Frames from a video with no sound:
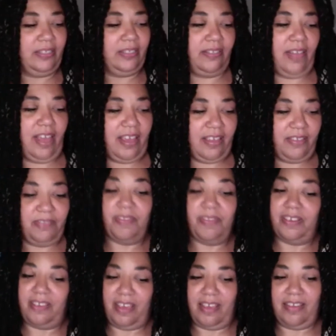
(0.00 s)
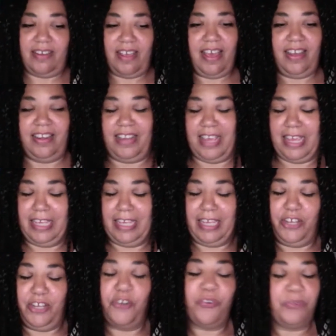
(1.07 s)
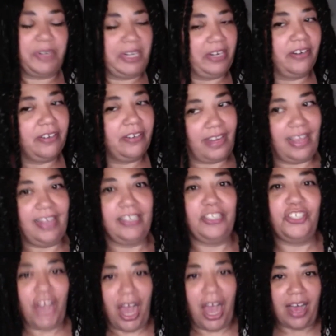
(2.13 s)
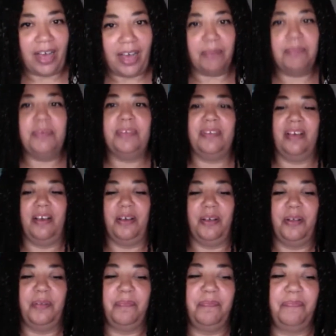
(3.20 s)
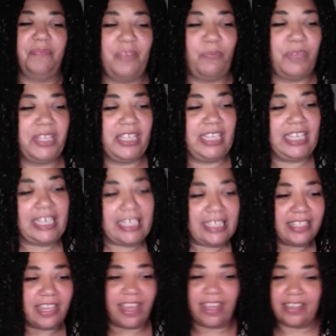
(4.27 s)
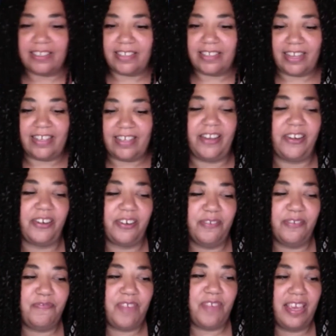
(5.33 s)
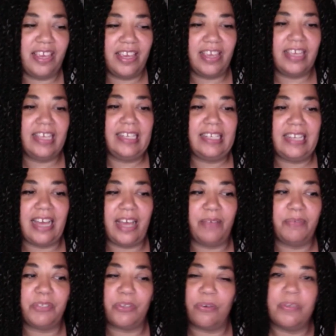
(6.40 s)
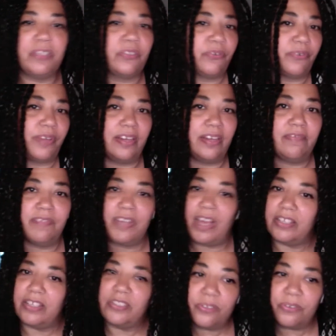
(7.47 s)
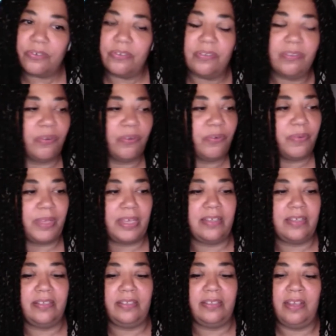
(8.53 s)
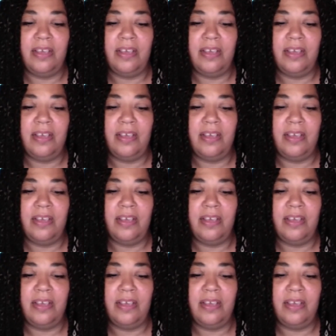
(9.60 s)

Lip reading: I had a career, I had a job with kids I had to take care of. And I was always creative in high school, always